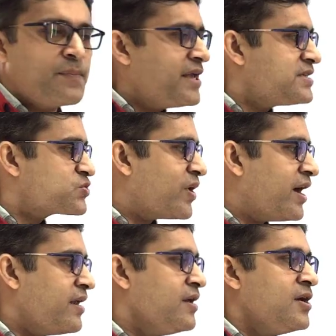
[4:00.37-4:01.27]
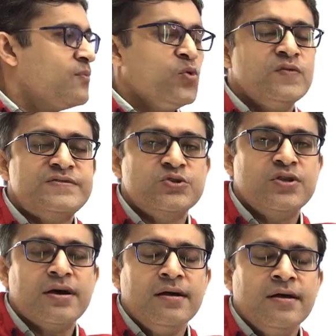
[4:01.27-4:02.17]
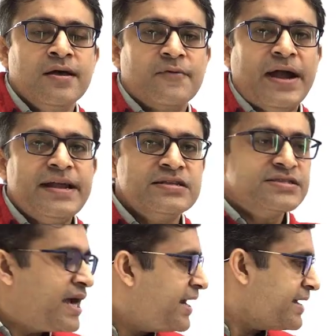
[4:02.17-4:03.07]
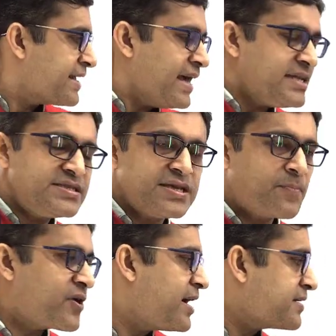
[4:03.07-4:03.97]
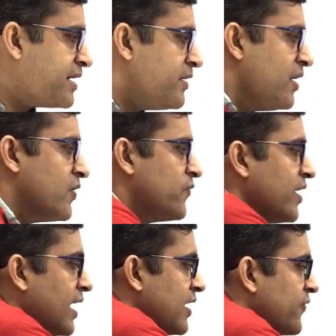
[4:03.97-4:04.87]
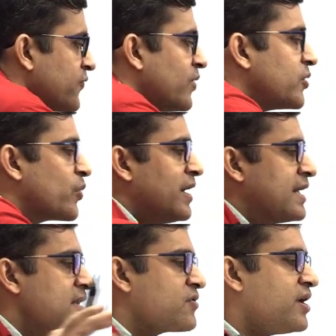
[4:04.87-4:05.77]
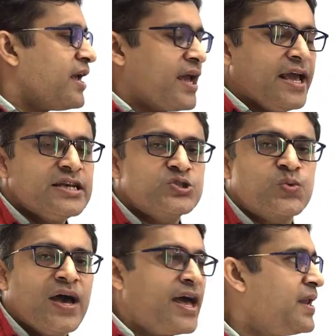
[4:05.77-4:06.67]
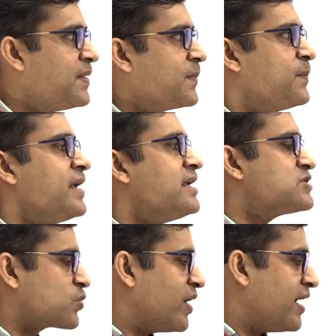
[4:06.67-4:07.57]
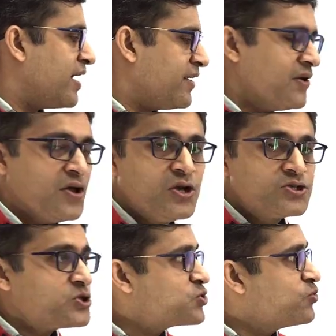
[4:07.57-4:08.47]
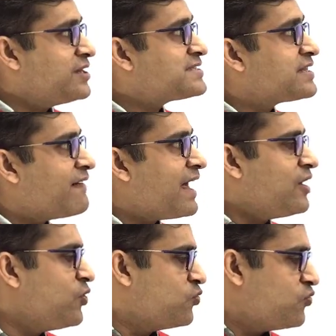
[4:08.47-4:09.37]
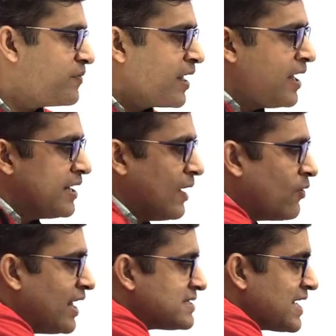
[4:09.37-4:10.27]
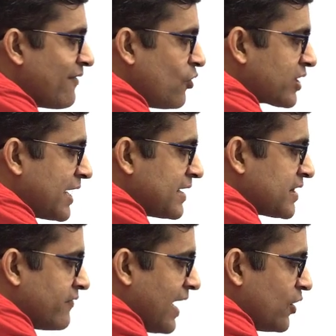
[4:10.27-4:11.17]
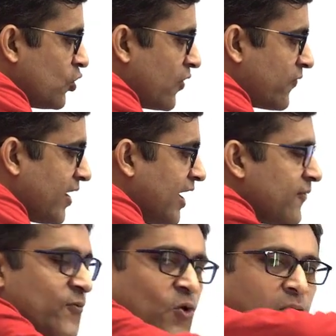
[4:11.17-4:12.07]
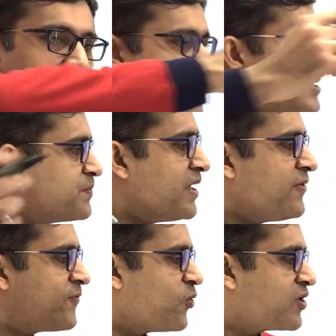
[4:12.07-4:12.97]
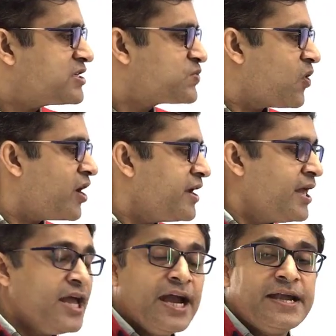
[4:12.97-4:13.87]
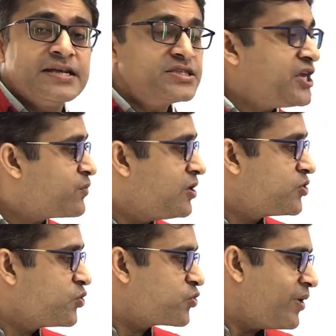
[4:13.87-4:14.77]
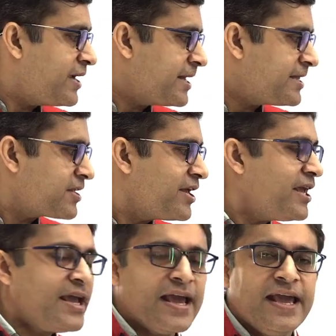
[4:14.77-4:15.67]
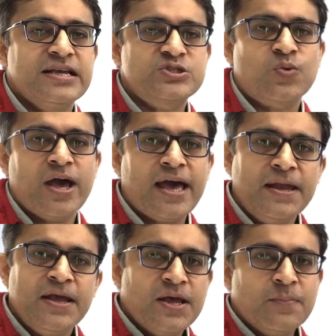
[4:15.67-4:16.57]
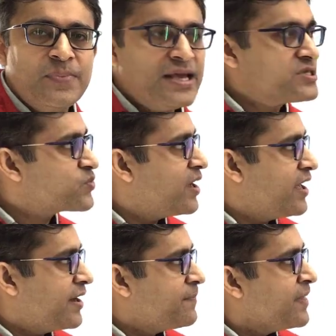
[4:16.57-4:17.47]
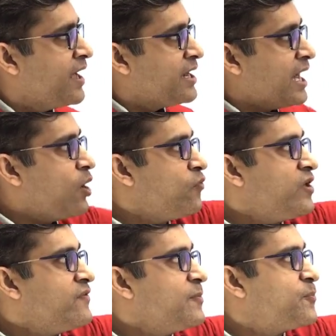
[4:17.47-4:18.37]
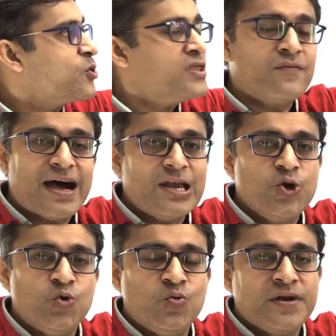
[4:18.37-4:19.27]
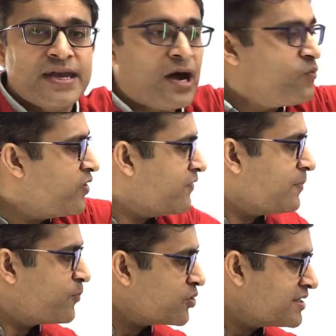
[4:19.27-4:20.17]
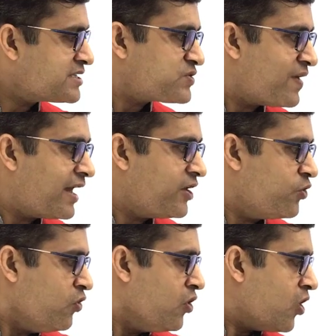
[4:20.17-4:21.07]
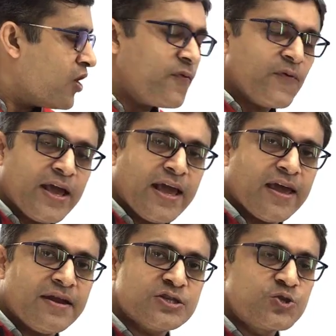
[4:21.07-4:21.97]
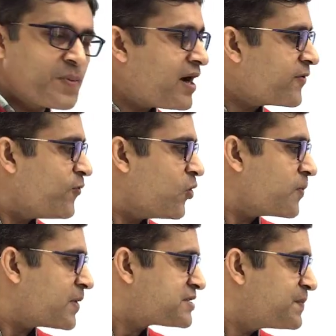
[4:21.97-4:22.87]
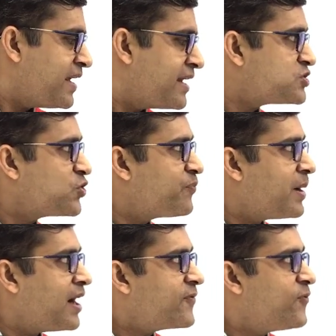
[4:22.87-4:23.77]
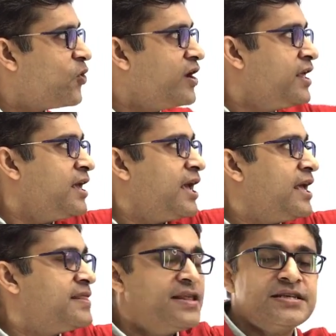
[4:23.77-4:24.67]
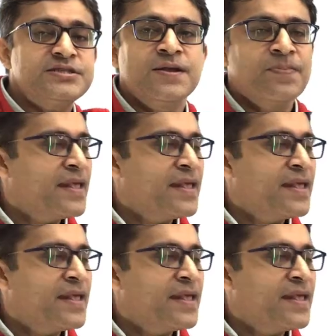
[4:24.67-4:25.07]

b square moves to the right hand side gets subtracted we are left with 23a square b square so students the value now let's have a look at it the value of a4 plus b4 is what it is equal to 23a square b square now we will put the value. Now we will put this value of a raised to power 4 plus b raised to power 4 in this